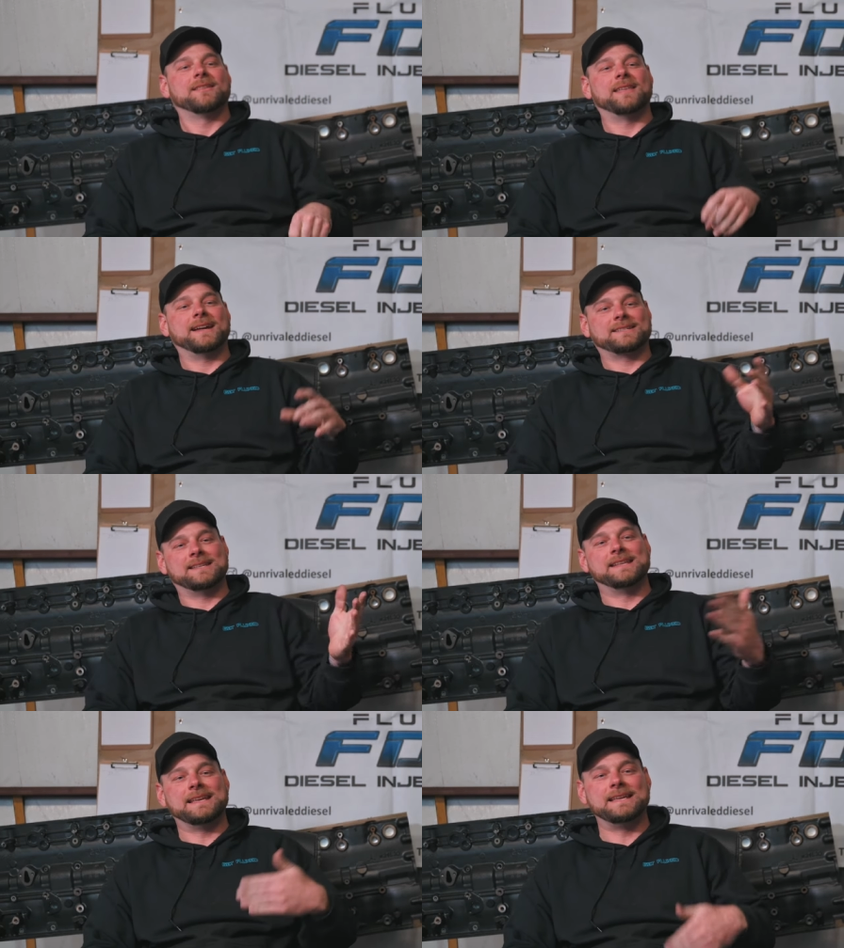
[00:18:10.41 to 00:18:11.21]
That's
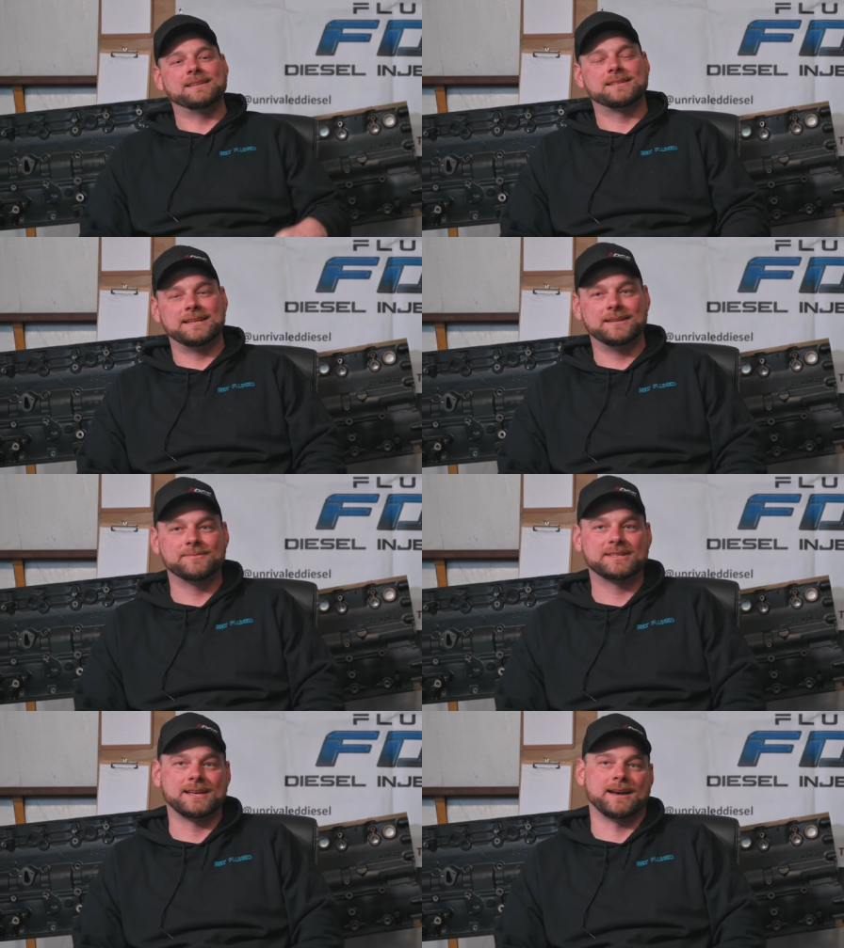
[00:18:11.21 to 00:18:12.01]
in the
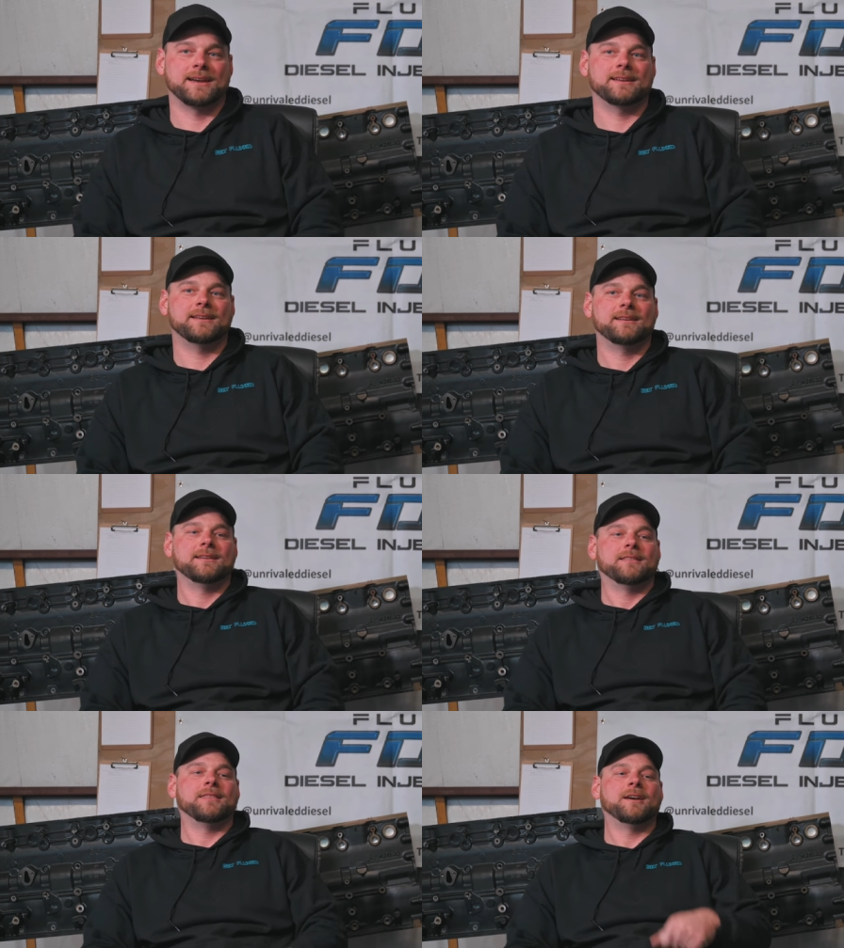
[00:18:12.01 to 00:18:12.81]
ECM side,
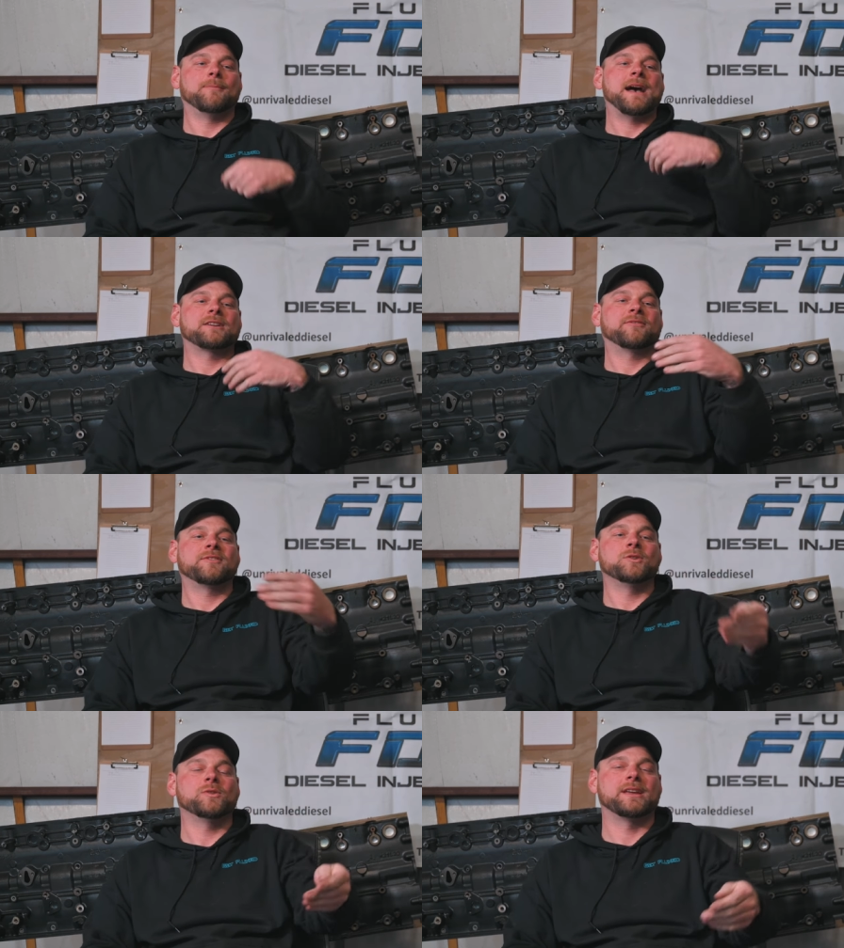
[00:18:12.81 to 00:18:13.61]
mm. the mm-hmm. amount of
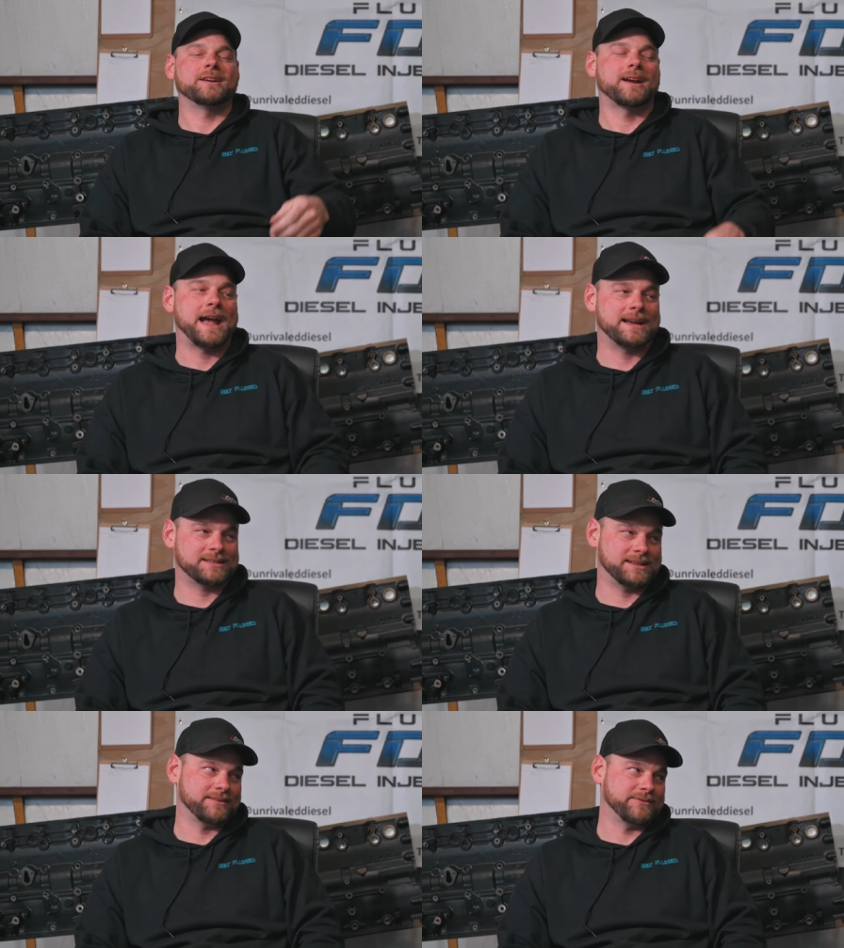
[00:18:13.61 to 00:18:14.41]
fuel that you're
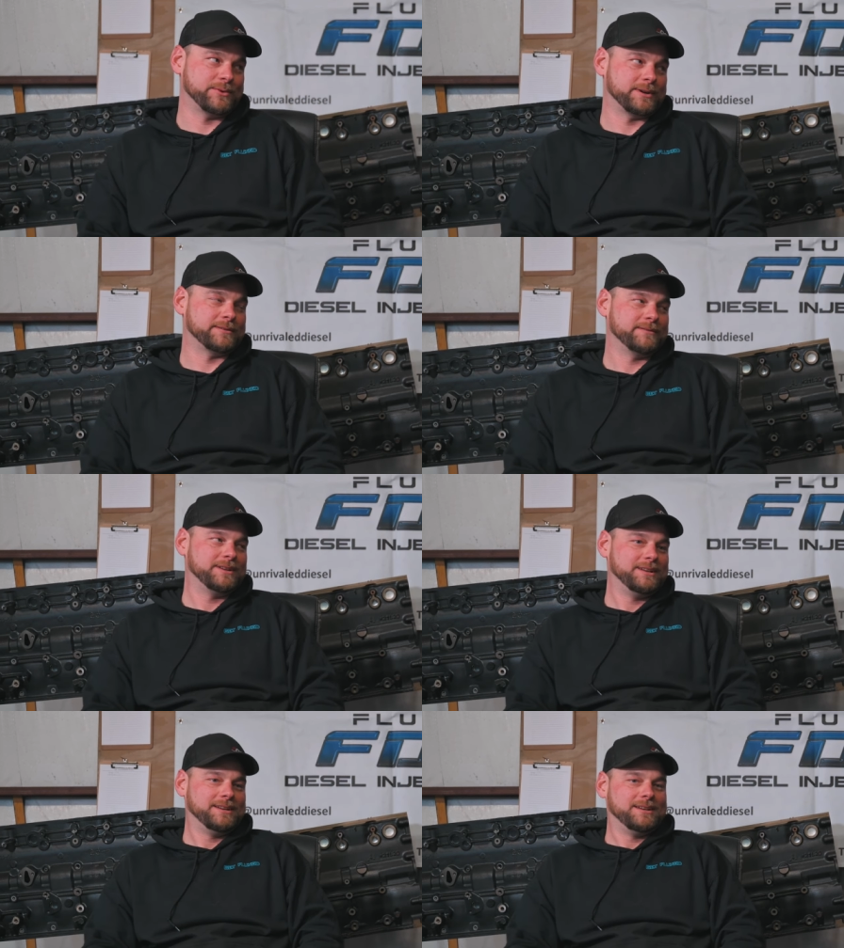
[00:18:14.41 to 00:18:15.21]
asking for.
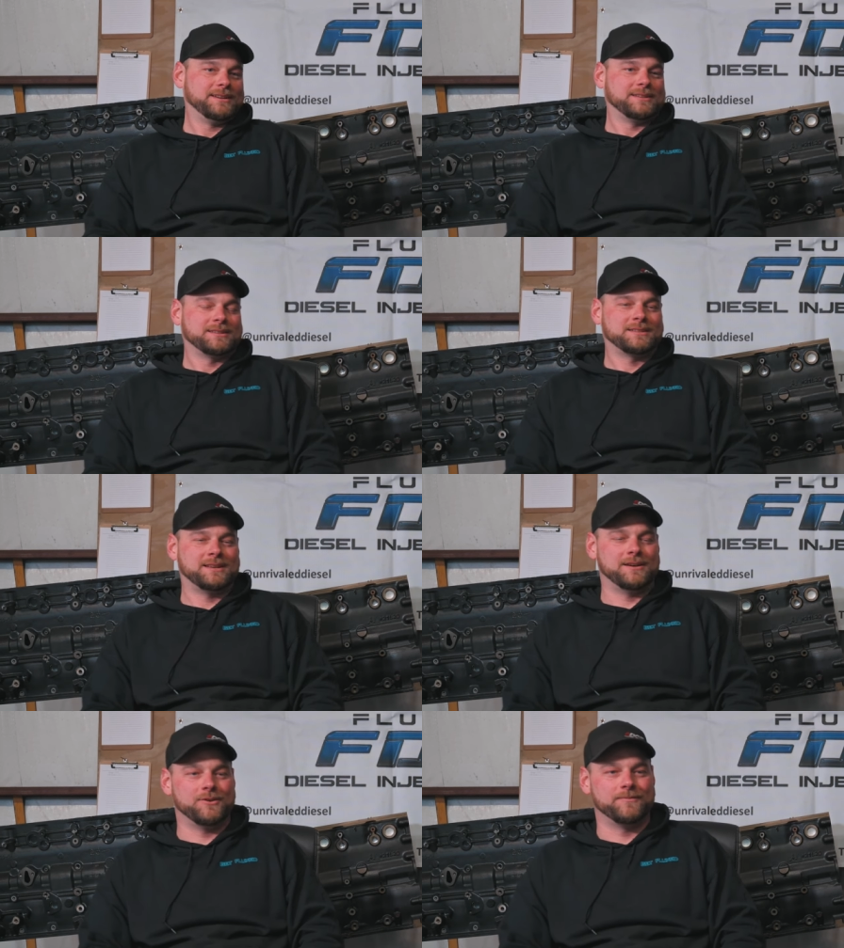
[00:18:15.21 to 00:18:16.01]
Yeah.
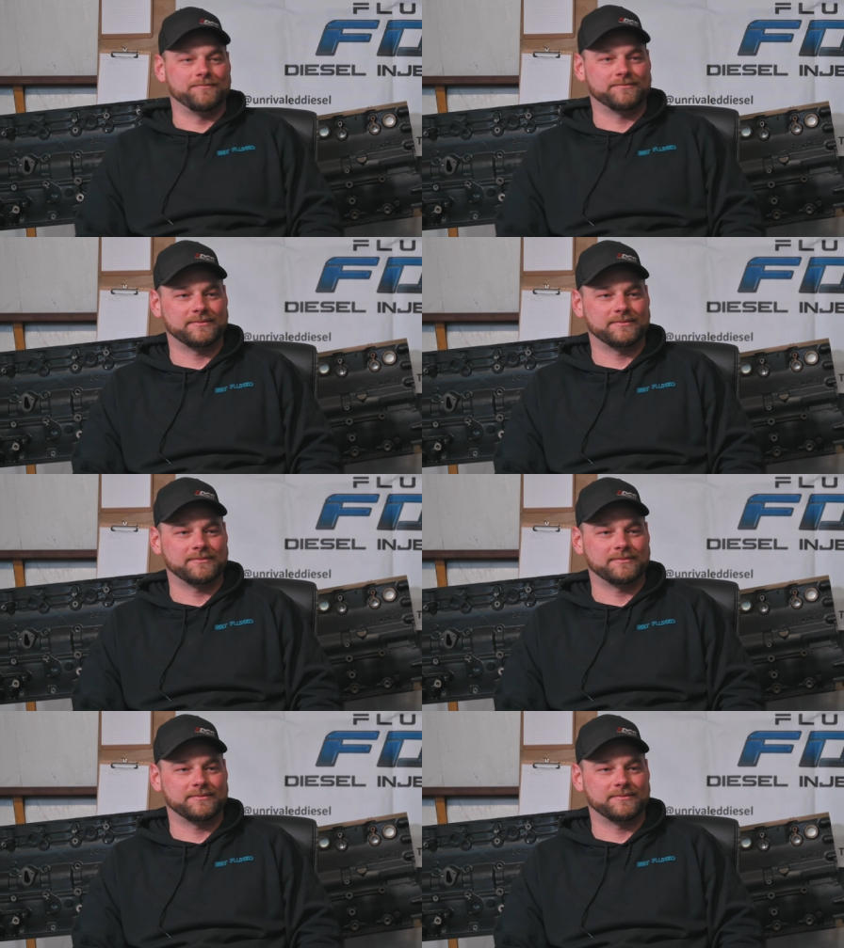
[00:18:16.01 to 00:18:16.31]
So